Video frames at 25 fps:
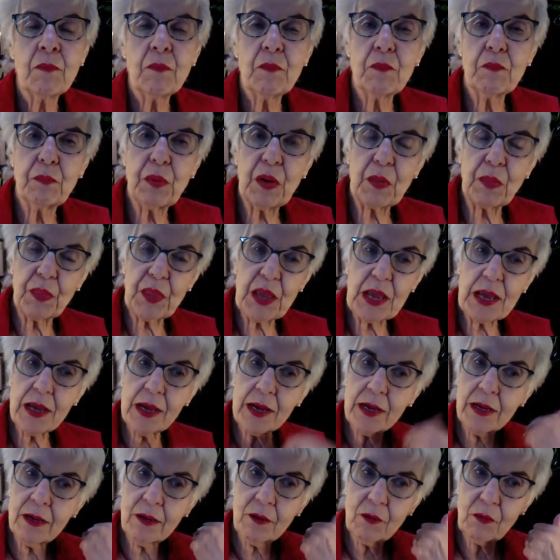But then
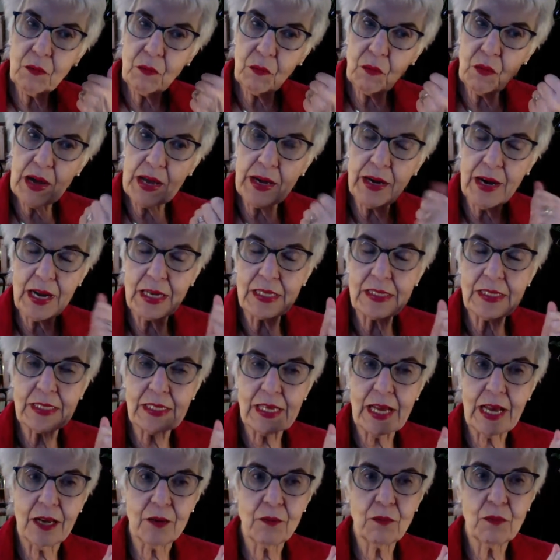when I
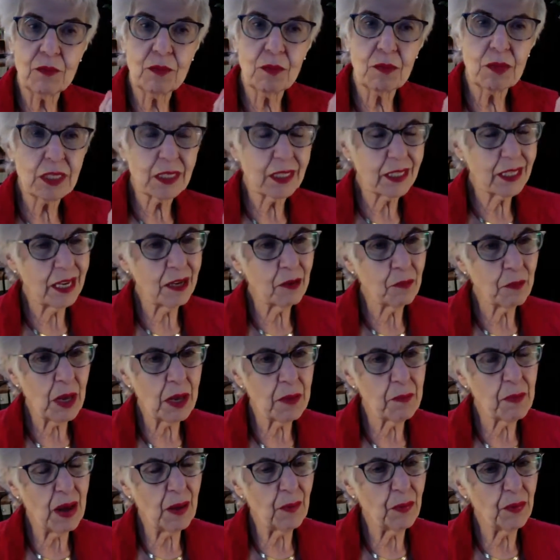said, well, tell me
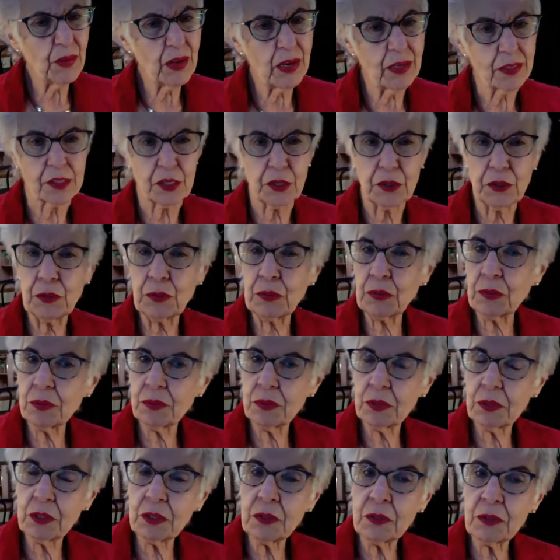about this.
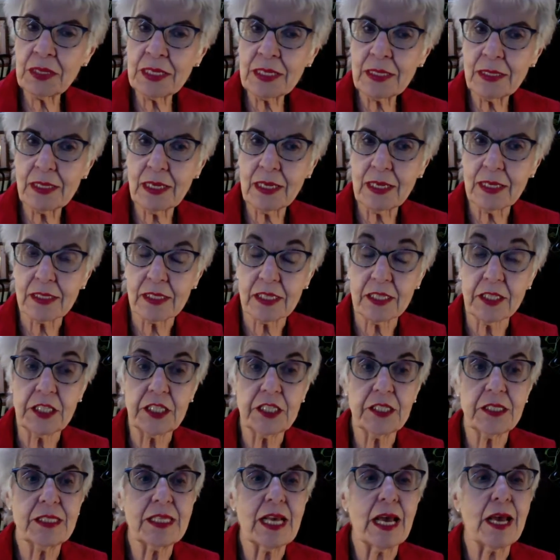Who Who is this? And
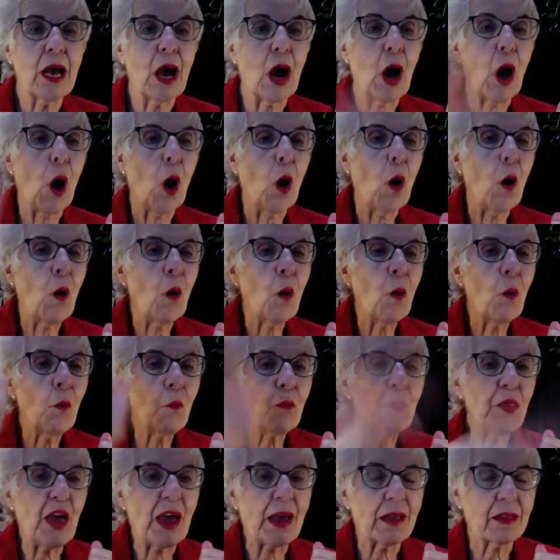she'd say,
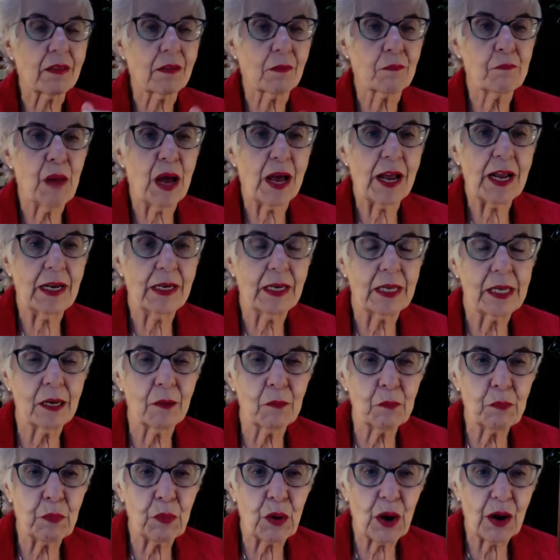oh, that's my
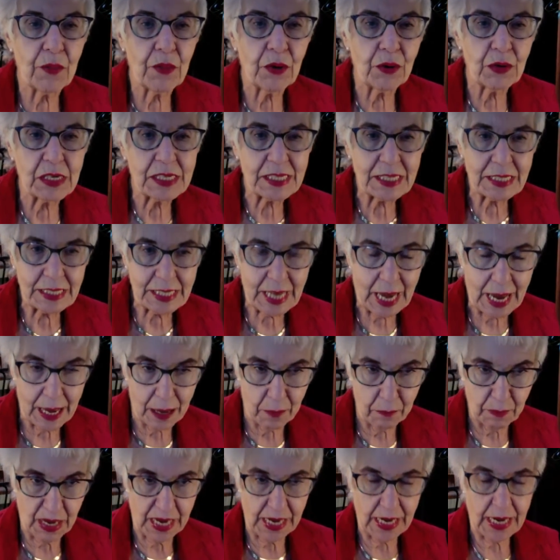little brother,
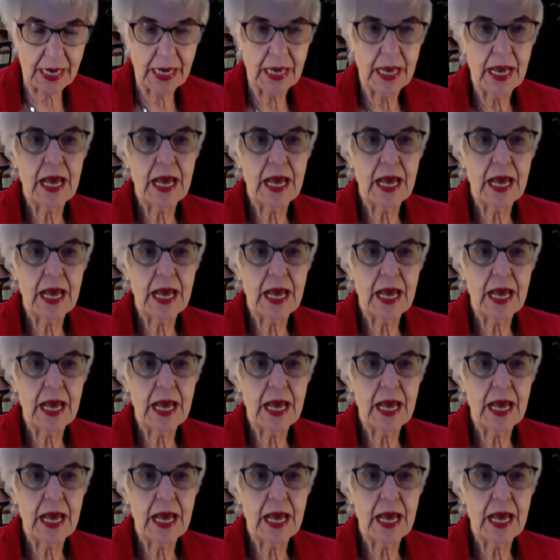Sammy.